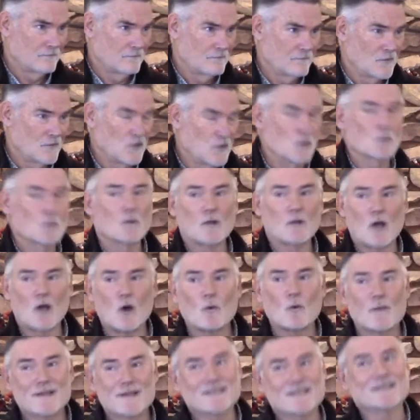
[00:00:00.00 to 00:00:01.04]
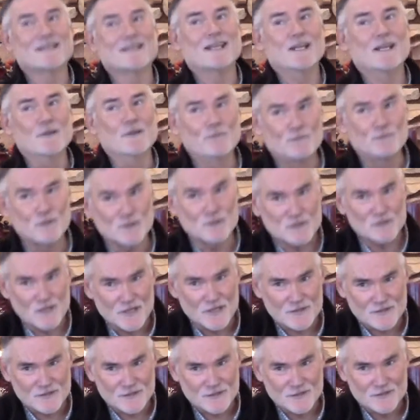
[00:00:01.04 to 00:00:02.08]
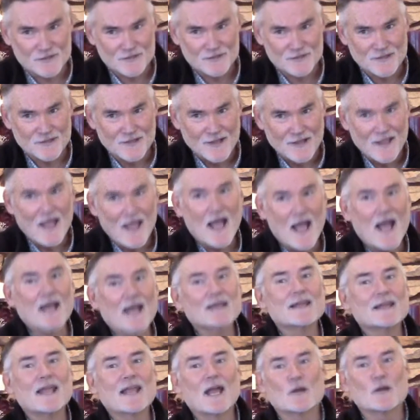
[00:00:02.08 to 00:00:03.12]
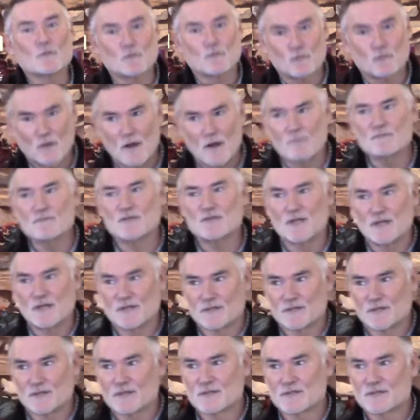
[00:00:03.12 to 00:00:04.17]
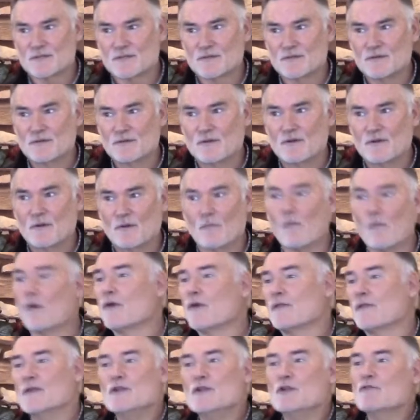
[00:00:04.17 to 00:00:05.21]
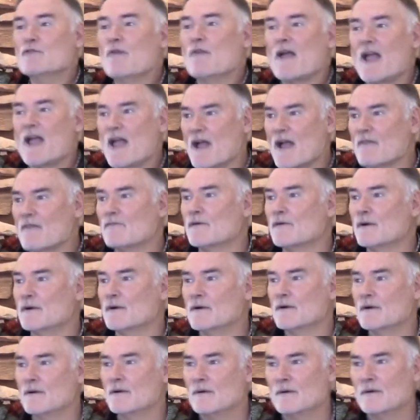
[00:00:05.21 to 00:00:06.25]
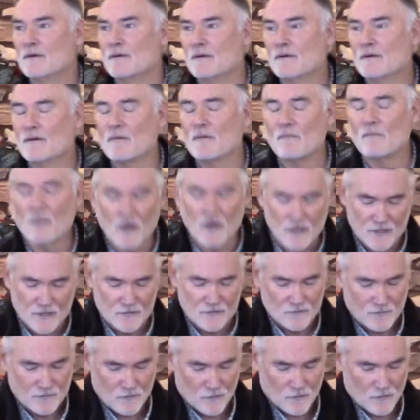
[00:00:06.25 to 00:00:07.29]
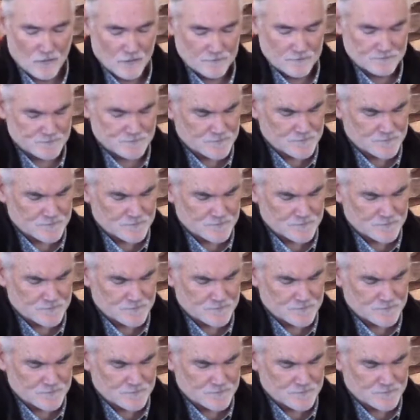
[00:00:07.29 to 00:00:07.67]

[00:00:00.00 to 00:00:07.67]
You will always give to Jesus and get from Jesus more than you ever bargained for.